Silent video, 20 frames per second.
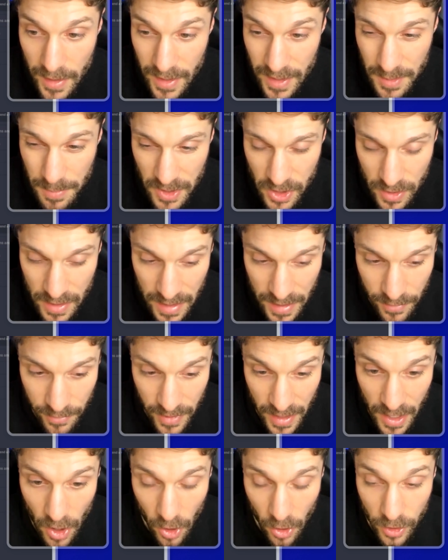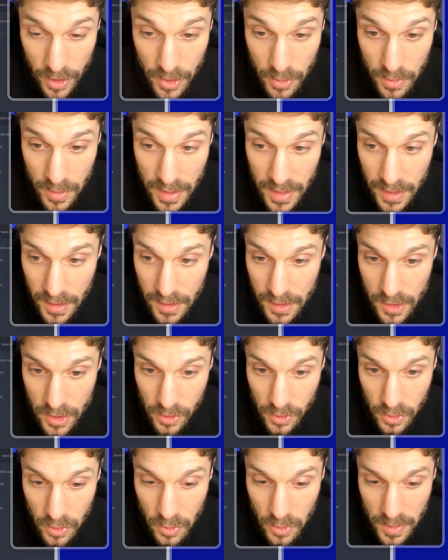especially if they are unique
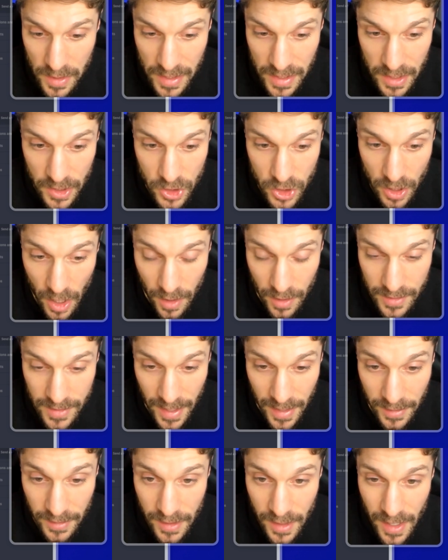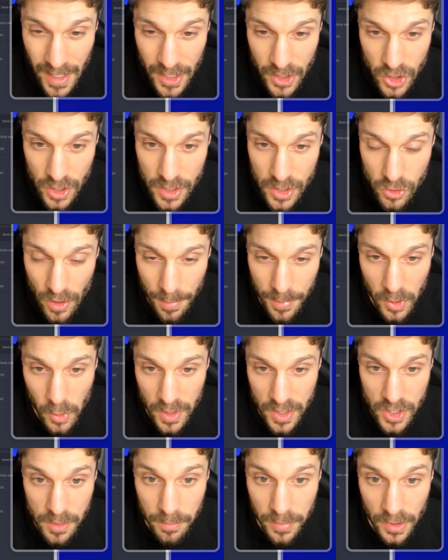to each contact, just drop a
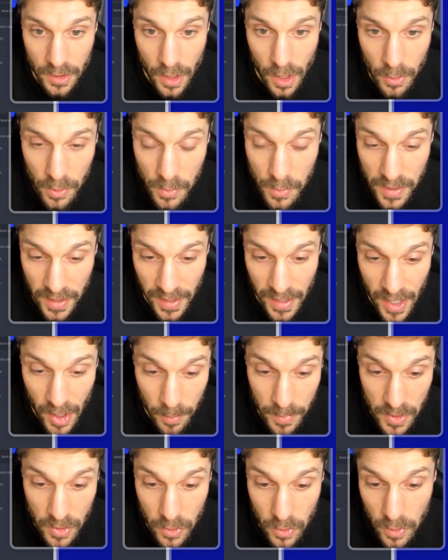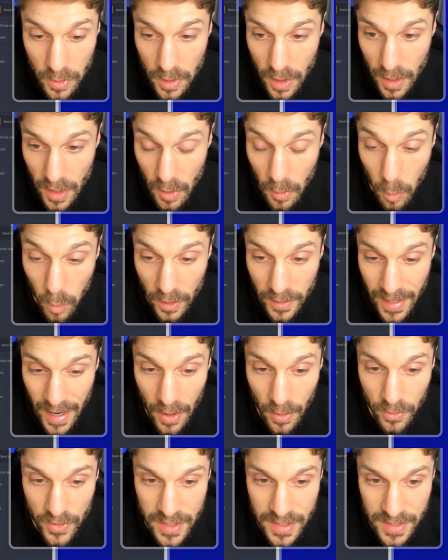question below and we can help you work
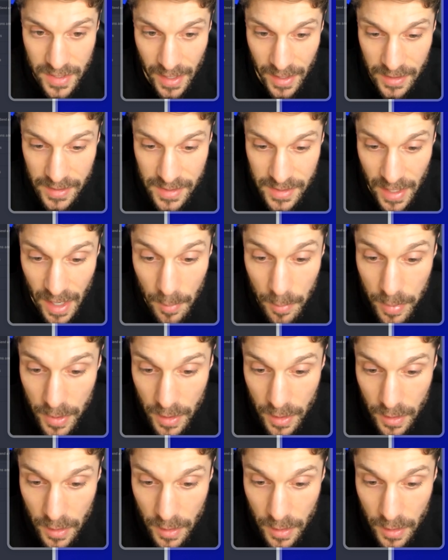out this next step.